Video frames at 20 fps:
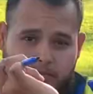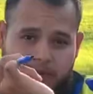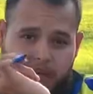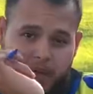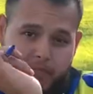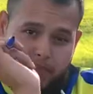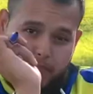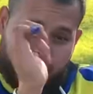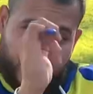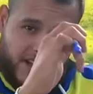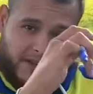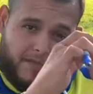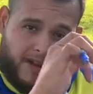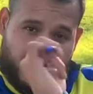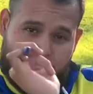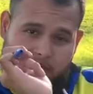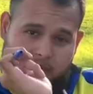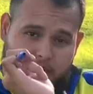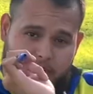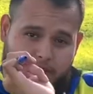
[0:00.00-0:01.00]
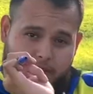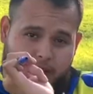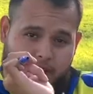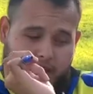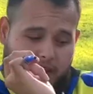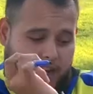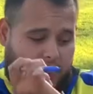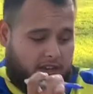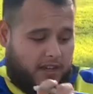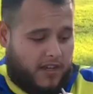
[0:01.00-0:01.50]
by putting my wrist
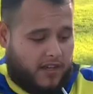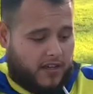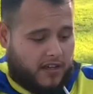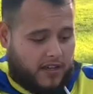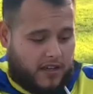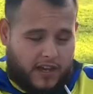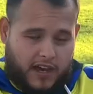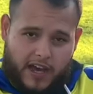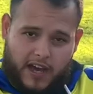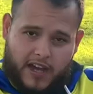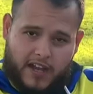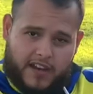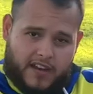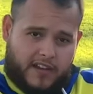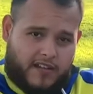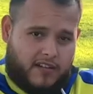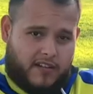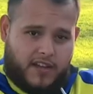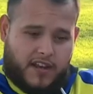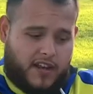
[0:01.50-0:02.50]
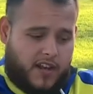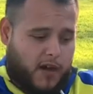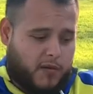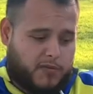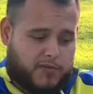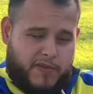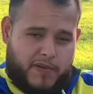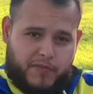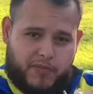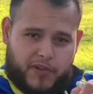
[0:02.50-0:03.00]
back, and it
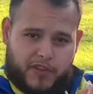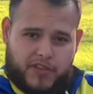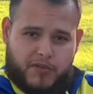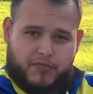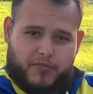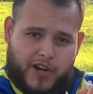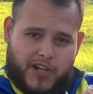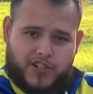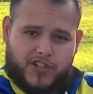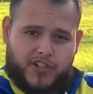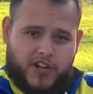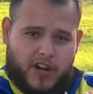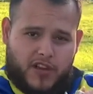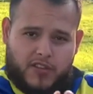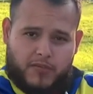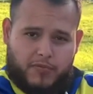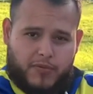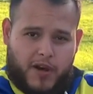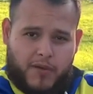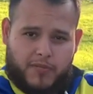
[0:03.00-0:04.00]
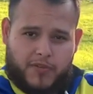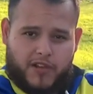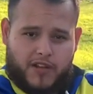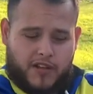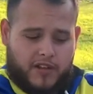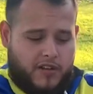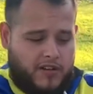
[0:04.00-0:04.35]
helps me put the pressure on the pumpkin.